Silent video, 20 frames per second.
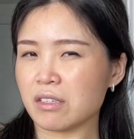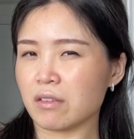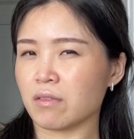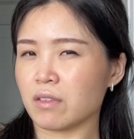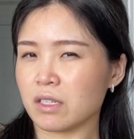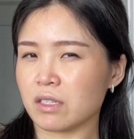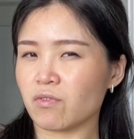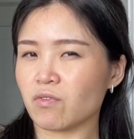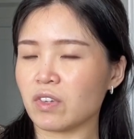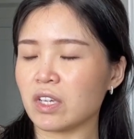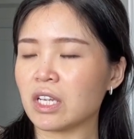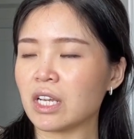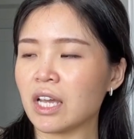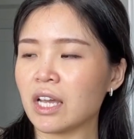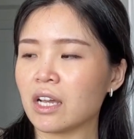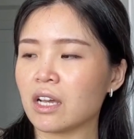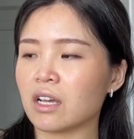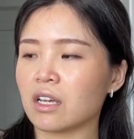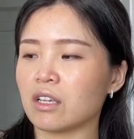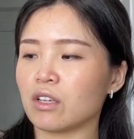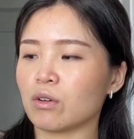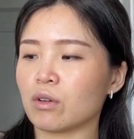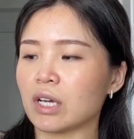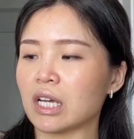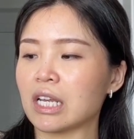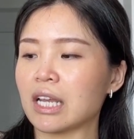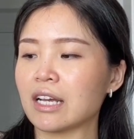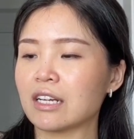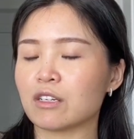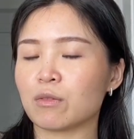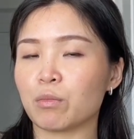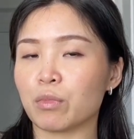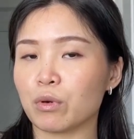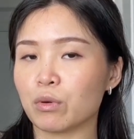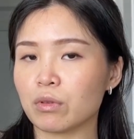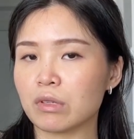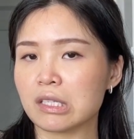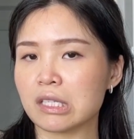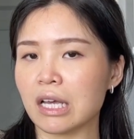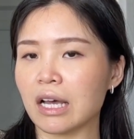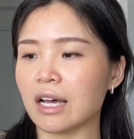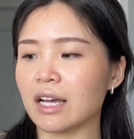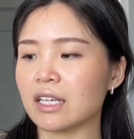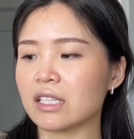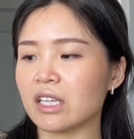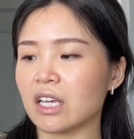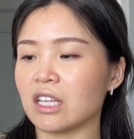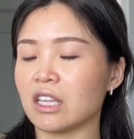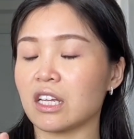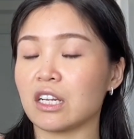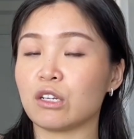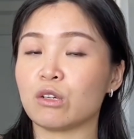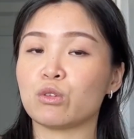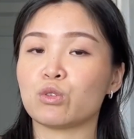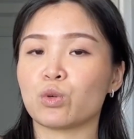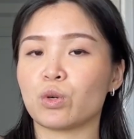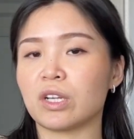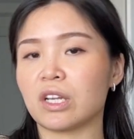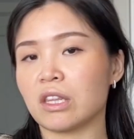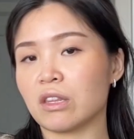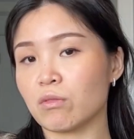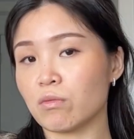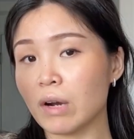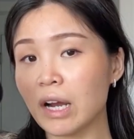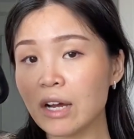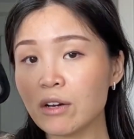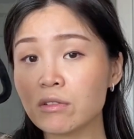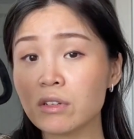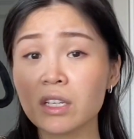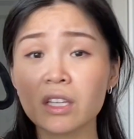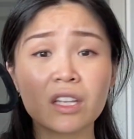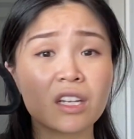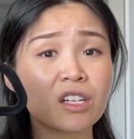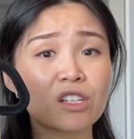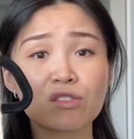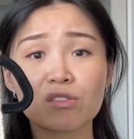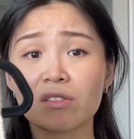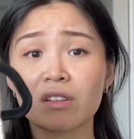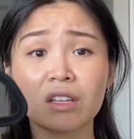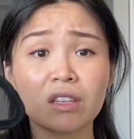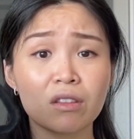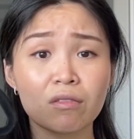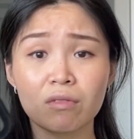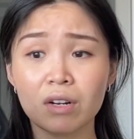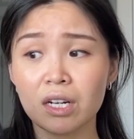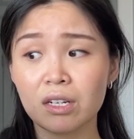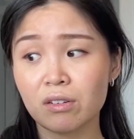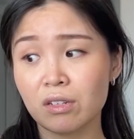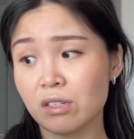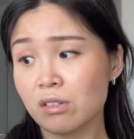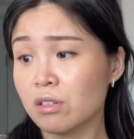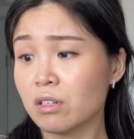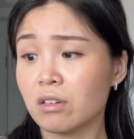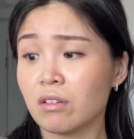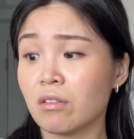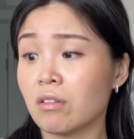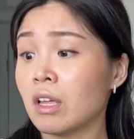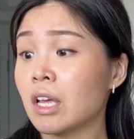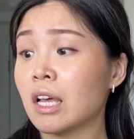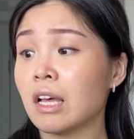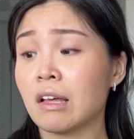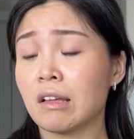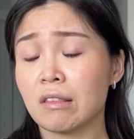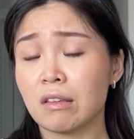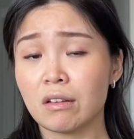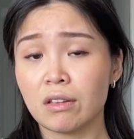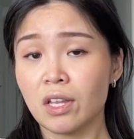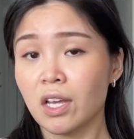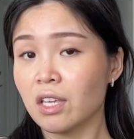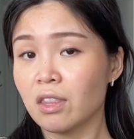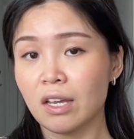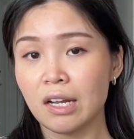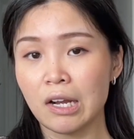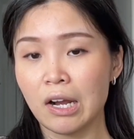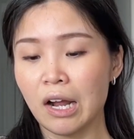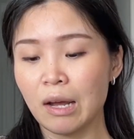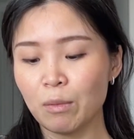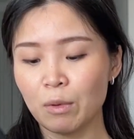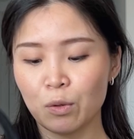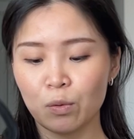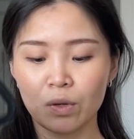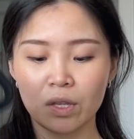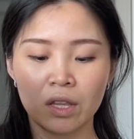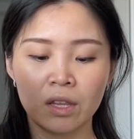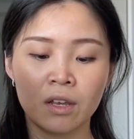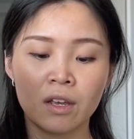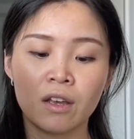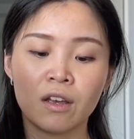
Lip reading: of this V-neck, you connect both sides and then you join in the round, and then you just knit in the round until the length that you're happy with.